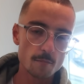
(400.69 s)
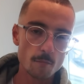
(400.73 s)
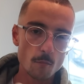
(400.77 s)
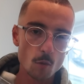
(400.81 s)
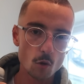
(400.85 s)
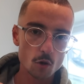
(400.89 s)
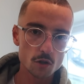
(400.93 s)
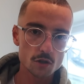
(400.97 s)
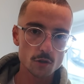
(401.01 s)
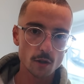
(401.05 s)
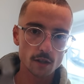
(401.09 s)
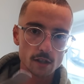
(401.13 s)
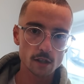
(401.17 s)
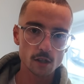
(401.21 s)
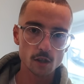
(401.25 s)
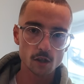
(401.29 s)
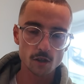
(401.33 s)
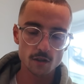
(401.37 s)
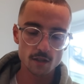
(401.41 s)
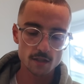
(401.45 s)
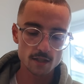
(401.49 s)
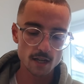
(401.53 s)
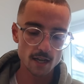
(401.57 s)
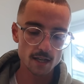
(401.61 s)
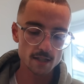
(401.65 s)
more so I can
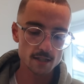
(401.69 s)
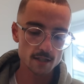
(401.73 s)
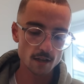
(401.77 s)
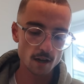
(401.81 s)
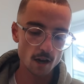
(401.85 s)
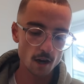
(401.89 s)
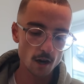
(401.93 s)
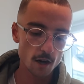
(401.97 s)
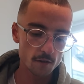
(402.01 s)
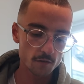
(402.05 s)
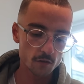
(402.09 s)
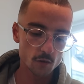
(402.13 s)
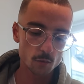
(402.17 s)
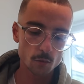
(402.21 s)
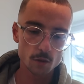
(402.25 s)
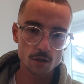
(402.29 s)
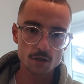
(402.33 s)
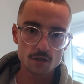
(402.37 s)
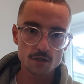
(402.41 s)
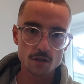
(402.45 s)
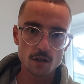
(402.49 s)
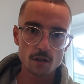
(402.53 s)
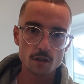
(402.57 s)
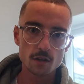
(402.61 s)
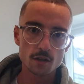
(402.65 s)
look at the data
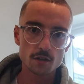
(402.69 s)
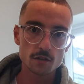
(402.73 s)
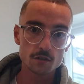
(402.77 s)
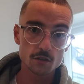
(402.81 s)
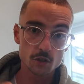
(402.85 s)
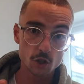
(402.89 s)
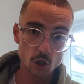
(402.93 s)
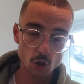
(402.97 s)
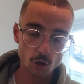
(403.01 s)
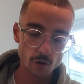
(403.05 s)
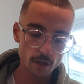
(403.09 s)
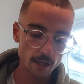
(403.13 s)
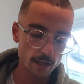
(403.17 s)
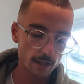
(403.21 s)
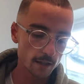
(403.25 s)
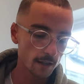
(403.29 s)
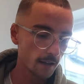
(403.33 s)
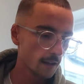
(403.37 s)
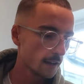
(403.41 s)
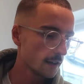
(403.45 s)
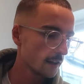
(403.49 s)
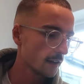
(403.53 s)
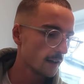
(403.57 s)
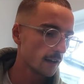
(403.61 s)
afterwards than during.